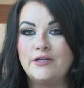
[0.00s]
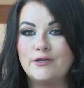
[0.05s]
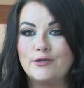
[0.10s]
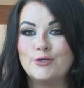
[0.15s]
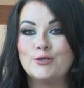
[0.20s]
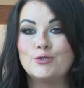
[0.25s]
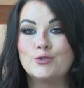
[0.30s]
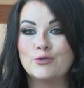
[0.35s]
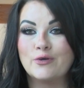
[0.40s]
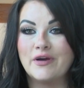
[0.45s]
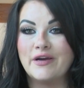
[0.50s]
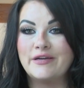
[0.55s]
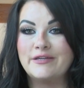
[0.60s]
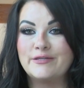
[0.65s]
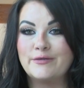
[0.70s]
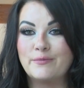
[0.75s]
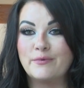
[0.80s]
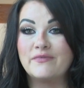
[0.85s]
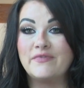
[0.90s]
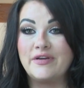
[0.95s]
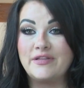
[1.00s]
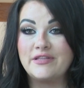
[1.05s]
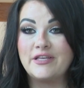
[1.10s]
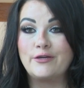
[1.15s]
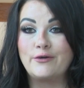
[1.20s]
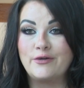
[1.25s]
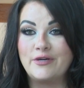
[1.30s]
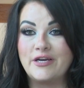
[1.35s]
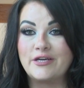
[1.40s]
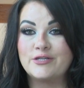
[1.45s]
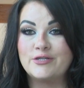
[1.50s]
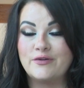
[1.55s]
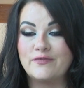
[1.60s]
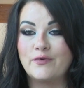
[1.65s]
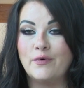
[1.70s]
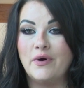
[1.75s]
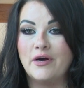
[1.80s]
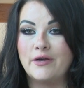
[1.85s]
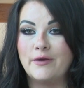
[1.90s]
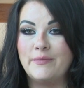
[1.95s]
years trying to prevent the introduction of
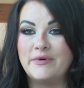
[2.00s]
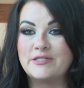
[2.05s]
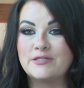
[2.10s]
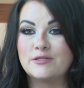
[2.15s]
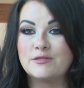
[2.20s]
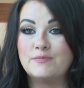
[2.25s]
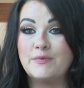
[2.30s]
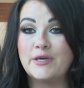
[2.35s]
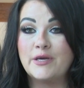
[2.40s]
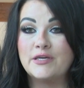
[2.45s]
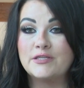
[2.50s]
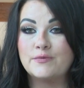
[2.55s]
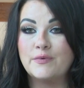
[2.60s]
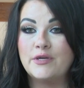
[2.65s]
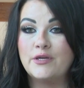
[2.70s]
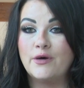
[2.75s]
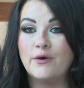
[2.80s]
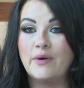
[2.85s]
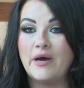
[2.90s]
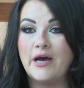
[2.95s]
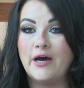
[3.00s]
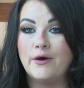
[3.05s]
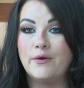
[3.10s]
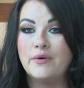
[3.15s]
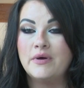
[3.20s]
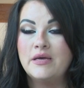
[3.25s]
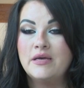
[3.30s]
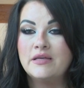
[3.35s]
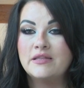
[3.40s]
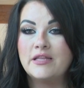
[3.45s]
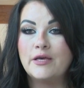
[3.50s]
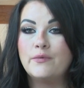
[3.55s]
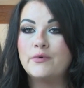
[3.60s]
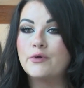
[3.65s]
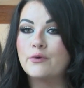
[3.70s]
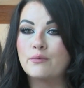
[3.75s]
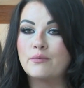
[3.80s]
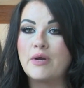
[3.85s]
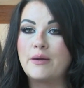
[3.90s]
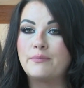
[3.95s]
quagga mussels because we know how they
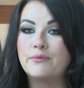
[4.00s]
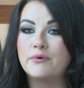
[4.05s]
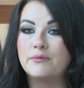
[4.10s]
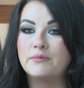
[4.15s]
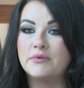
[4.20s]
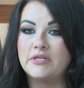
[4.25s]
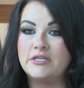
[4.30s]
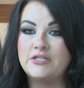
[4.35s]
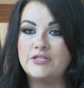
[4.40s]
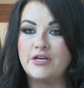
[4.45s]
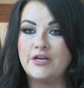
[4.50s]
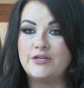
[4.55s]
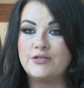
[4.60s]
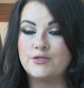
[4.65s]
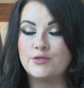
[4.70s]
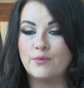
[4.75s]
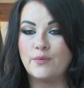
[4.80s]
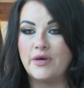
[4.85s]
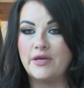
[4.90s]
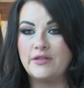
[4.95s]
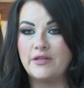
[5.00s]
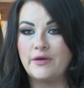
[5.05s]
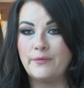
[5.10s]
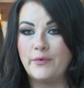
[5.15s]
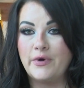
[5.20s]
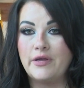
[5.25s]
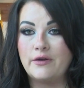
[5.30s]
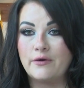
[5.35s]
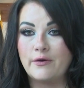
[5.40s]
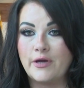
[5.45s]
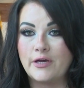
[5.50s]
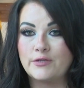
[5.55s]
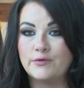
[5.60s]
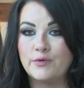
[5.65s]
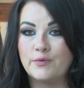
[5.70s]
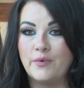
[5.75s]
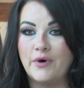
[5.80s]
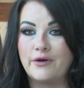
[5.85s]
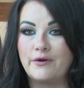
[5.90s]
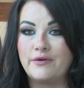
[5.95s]
would irreparably change the way that we interact
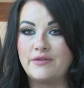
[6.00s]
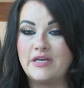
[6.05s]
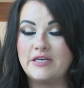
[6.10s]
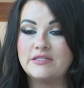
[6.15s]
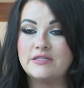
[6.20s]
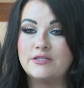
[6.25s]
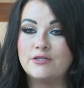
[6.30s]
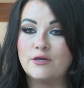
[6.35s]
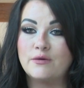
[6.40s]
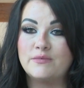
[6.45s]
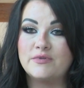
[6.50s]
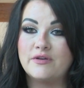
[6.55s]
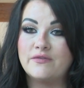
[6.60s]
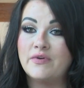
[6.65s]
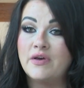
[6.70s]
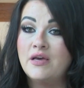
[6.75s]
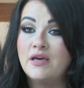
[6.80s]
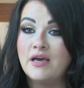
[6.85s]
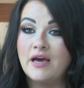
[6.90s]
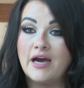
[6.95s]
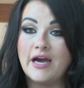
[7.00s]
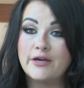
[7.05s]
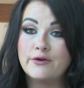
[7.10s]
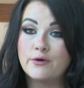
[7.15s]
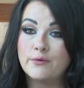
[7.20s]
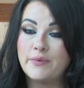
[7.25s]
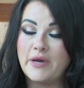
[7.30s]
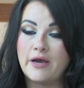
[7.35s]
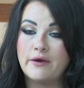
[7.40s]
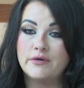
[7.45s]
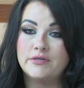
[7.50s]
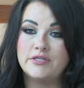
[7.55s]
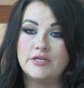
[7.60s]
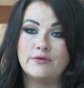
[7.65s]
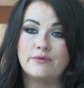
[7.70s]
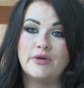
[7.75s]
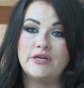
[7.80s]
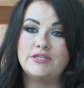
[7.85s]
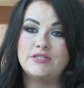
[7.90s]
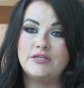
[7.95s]
with water. And that's in terms of hydropower
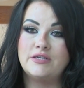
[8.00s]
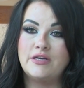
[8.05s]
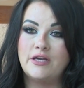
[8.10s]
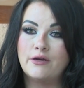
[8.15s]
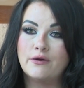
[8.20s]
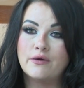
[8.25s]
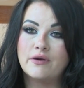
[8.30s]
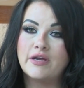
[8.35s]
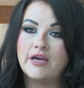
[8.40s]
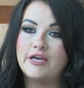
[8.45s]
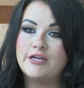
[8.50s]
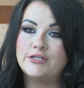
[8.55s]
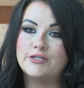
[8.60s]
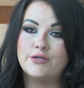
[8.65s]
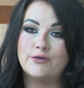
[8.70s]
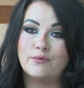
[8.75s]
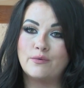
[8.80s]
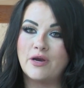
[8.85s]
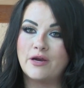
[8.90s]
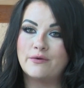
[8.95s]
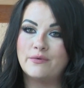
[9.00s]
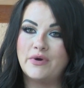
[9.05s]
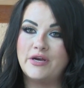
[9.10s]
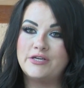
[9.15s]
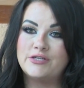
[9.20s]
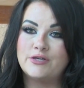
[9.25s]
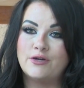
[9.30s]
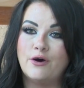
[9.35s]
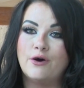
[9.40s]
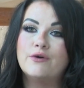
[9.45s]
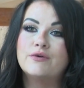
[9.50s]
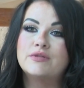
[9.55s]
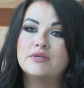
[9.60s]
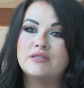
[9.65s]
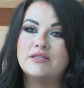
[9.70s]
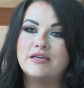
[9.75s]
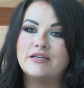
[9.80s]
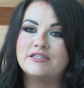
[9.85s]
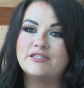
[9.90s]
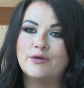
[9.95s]
generation, irrigation, recreation, all of the
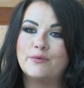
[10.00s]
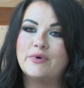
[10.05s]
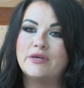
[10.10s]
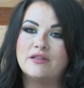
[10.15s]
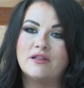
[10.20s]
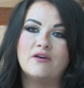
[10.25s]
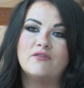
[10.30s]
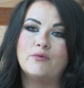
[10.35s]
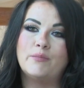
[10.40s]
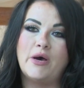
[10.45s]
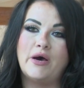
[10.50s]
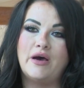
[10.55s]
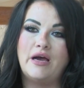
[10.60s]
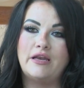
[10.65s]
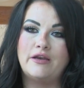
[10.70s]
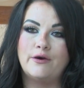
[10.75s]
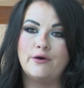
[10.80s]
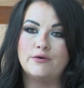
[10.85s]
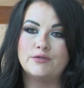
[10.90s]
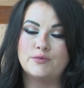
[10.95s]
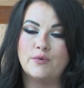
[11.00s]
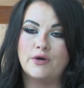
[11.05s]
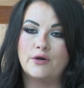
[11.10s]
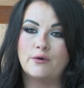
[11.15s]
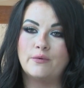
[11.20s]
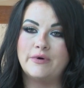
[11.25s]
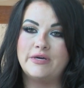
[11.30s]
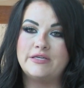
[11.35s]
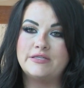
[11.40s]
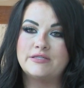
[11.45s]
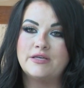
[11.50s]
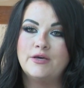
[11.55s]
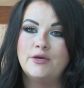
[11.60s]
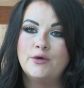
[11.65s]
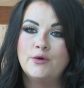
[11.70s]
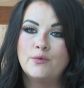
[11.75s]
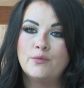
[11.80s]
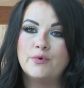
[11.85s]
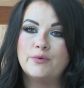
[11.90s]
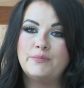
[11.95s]
things that we love about Idaho's waterways
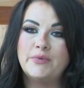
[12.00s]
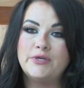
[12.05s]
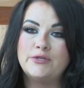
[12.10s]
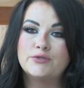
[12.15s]
would be